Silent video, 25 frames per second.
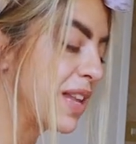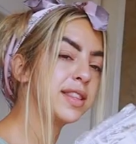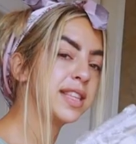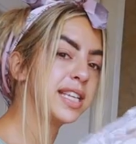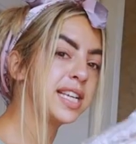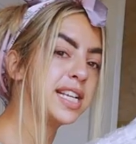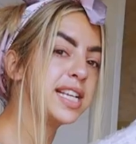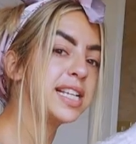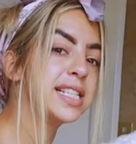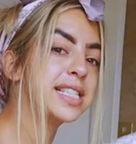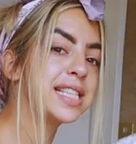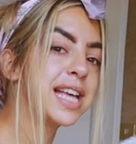
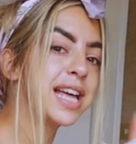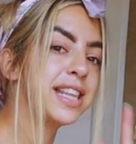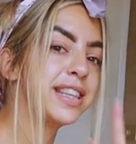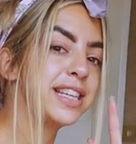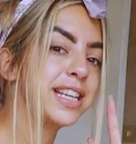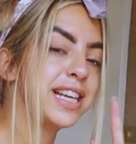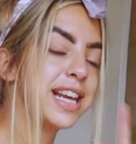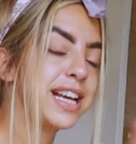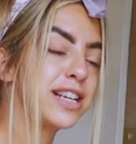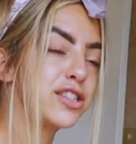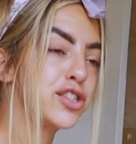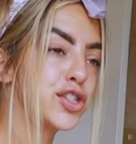These and
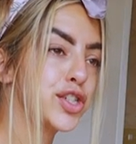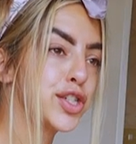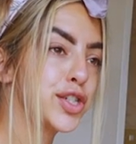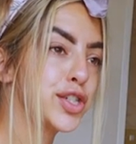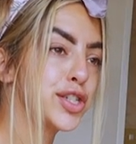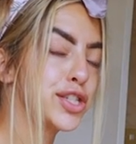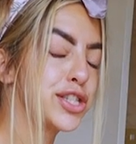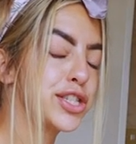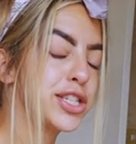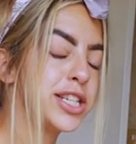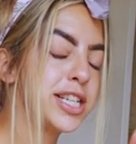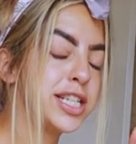the
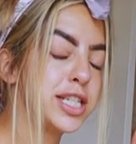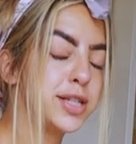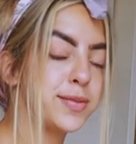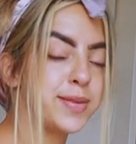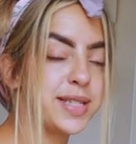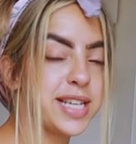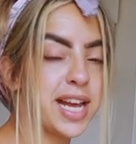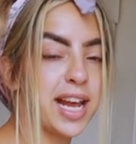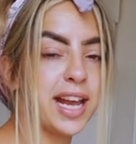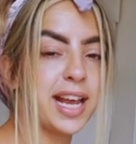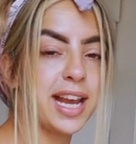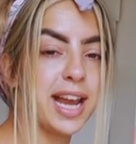electricals need to
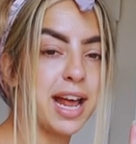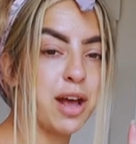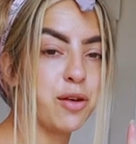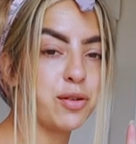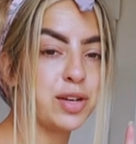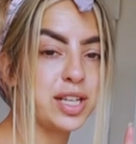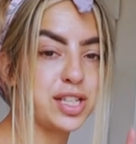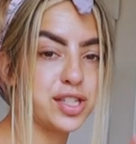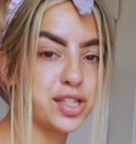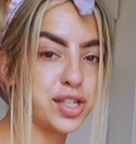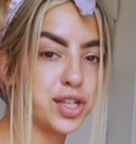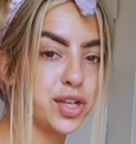be taken
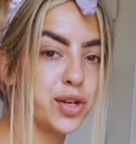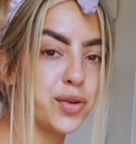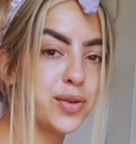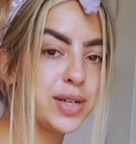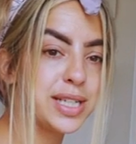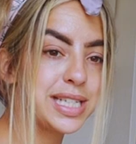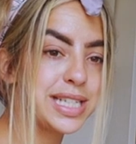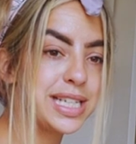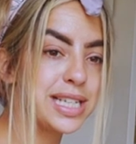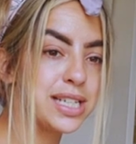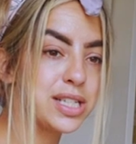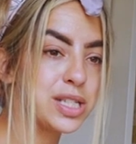out in
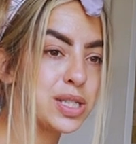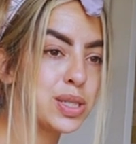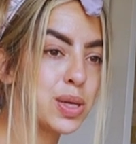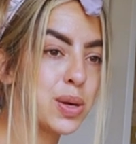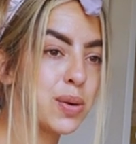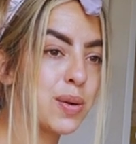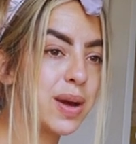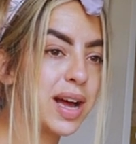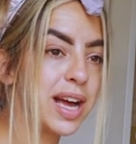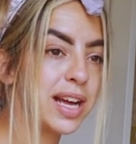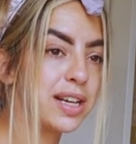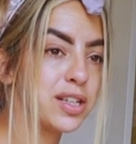security,
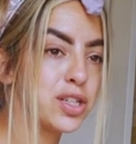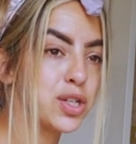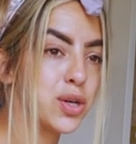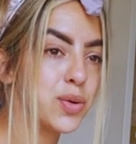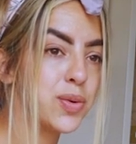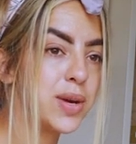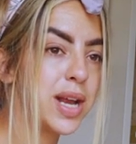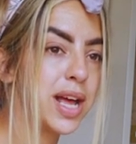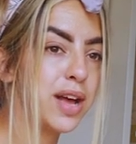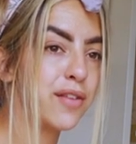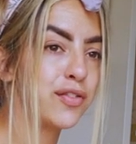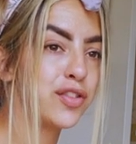so I
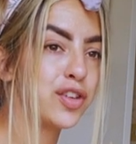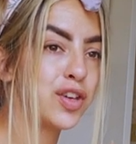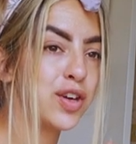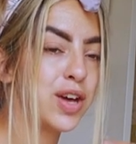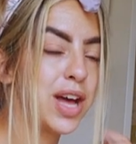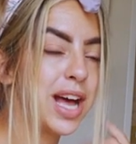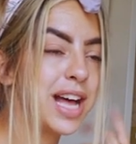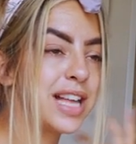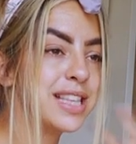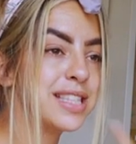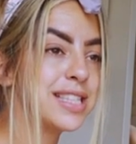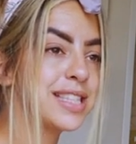don't have
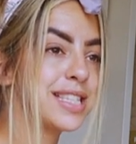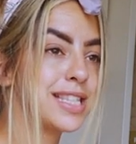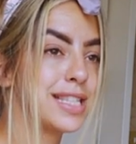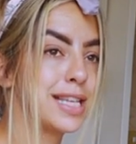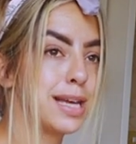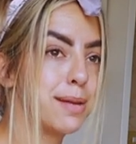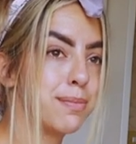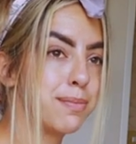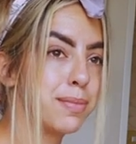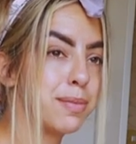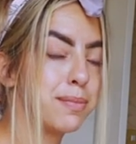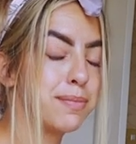to
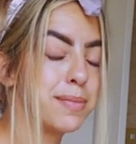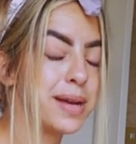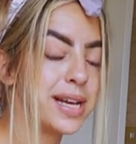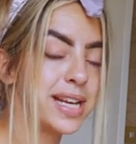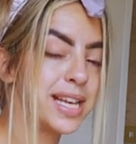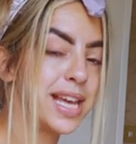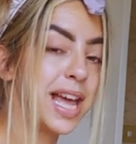unzip my